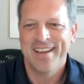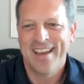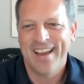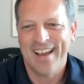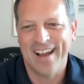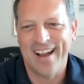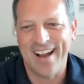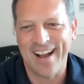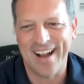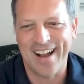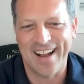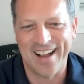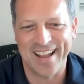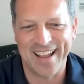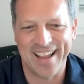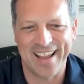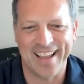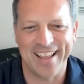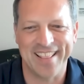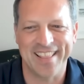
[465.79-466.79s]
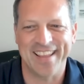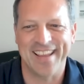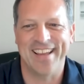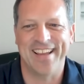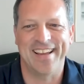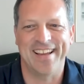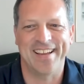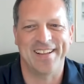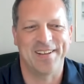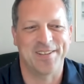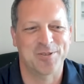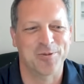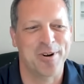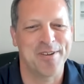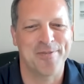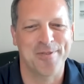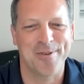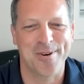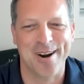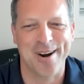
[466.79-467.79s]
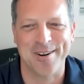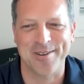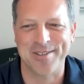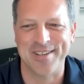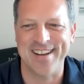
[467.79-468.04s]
uh, and, and twenty-four hours